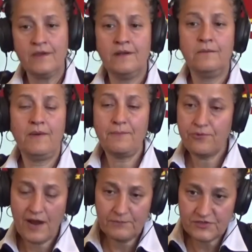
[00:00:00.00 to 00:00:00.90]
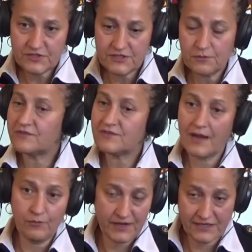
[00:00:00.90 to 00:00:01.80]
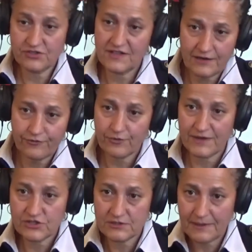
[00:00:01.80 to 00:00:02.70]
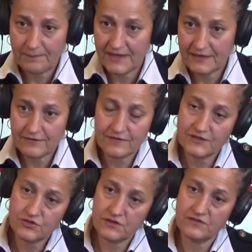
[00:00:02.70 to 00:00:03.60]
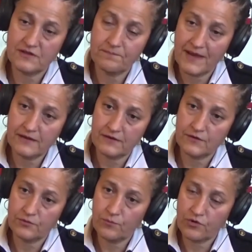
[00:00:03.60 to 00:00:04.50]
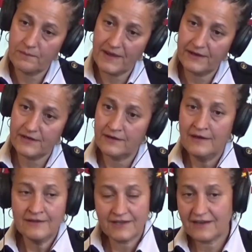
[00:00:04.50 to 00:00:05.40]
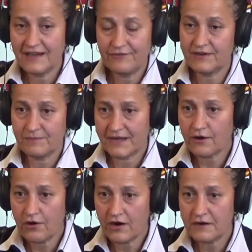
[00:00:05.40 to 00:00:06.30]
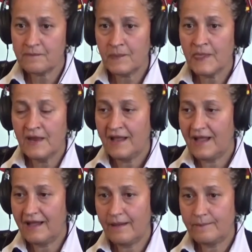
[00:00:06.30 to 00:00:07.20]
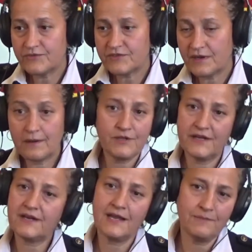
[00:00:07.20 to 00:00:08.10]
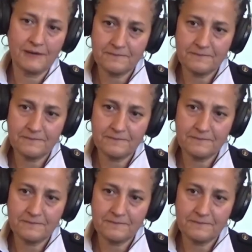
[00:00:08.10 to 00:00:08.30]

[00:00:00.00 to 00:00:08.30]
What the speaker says: My promise to you is I will get you that information about Penny so that you can sit back and learn more about it. I think I have it in my car, and I'm glad it came up.